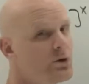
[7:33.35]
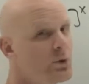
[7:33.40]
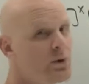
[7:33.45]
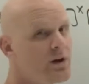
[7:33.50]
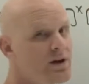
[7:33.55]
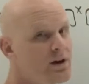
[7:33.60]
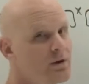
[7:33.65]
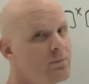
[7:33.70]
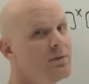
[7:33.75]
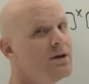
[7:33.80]
fewer
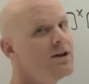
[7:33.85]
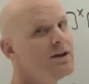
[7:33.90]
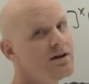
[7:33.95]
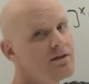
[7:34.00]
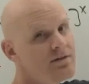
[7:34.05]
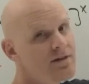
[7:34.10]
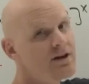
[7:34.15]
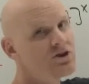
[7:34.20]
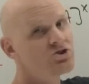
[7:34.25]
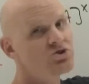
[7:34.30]

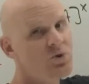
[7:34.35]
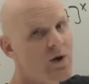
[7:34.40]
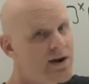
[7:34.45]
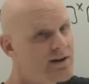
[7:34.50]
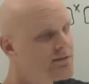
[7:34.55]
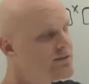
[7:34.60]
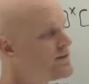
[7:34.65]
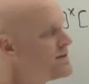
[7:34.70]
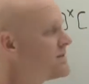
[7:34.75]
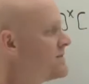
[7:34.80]
intermediate than
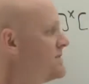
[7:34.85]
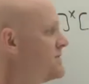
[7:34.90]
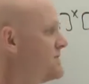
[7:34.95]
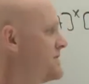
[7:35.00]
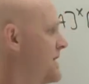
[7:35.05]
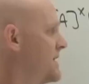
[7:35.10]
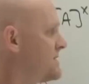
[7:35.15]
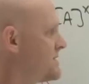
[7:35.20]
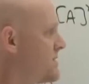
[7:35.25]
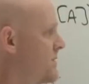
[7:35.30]
transition
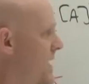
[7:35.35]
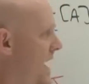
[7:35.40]
states